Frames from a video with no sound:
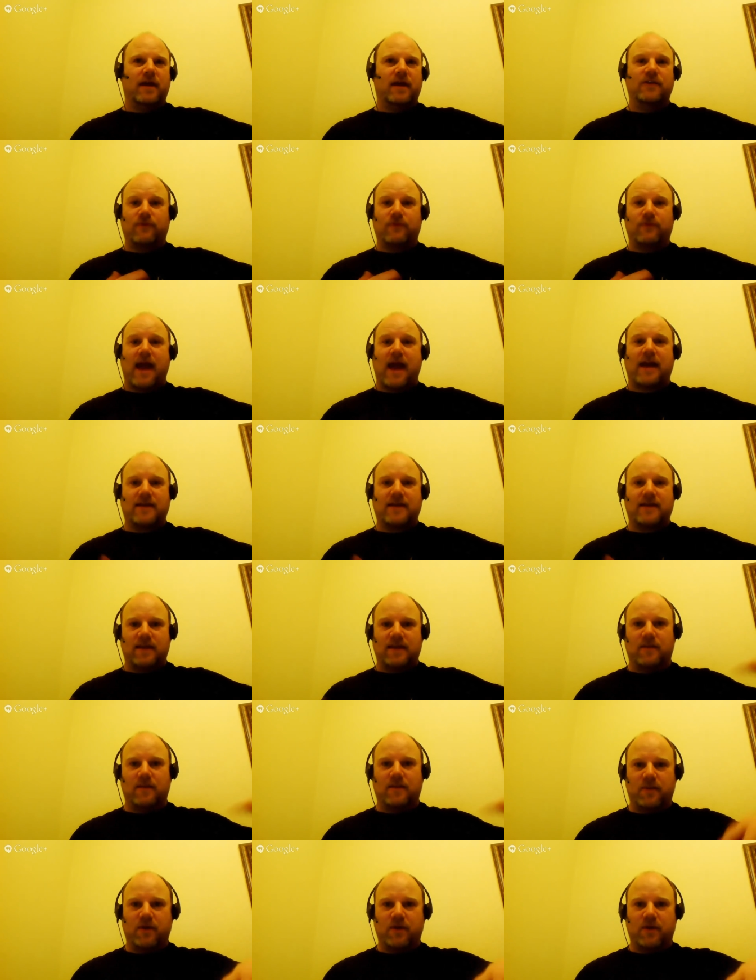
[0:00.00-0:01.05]
interact in
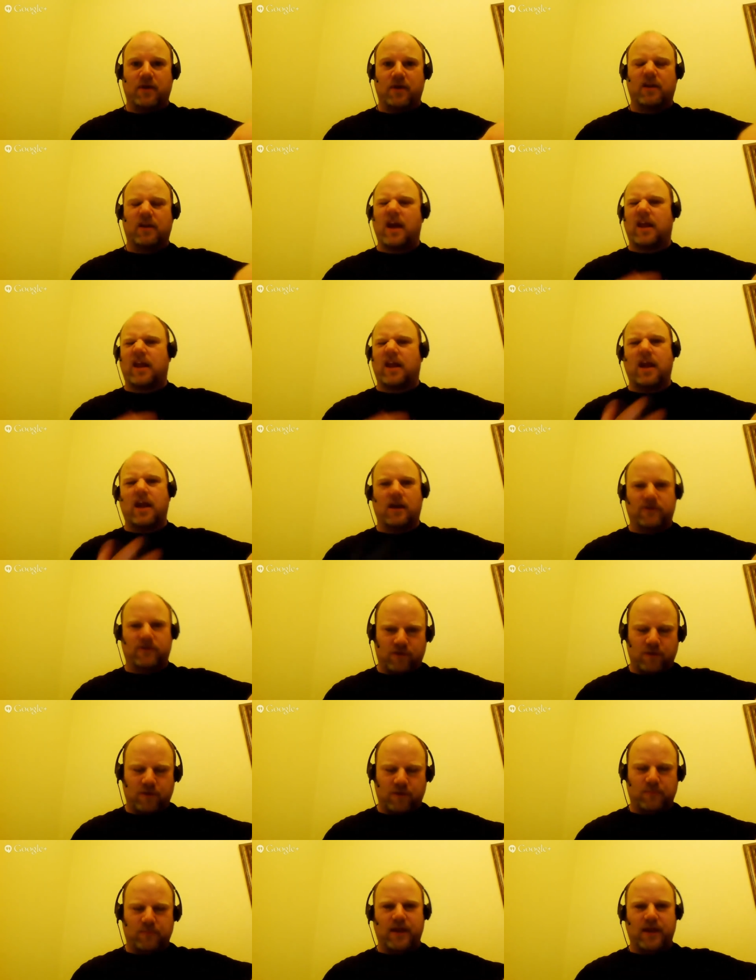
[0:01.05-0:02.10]
the period, the kind of characters you
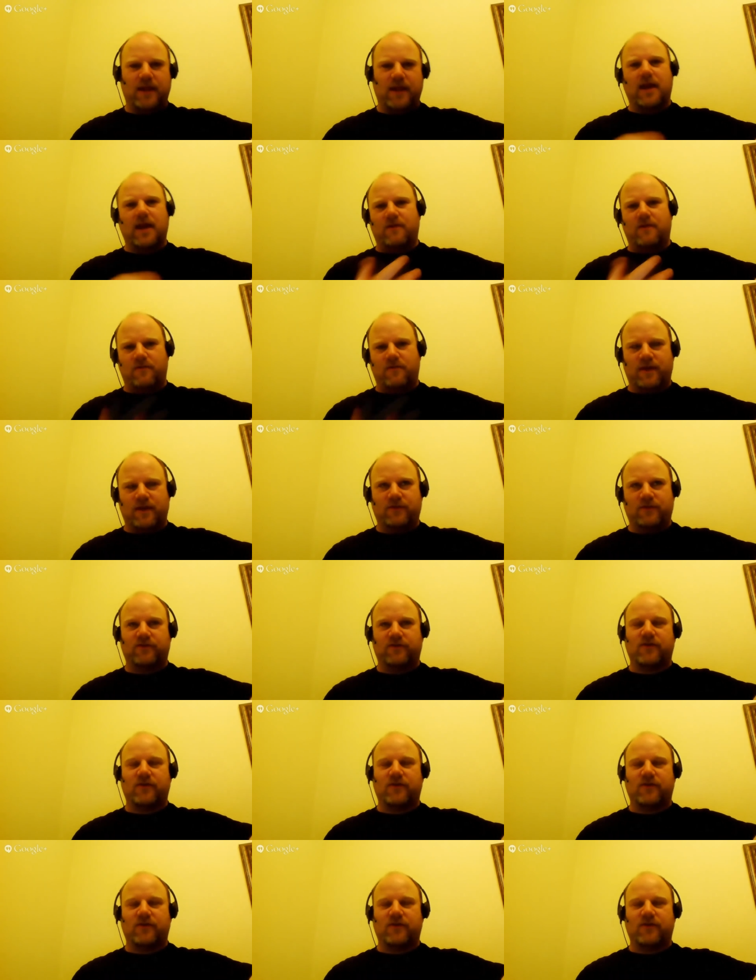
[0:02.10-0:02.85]
can play, the kind of adventure.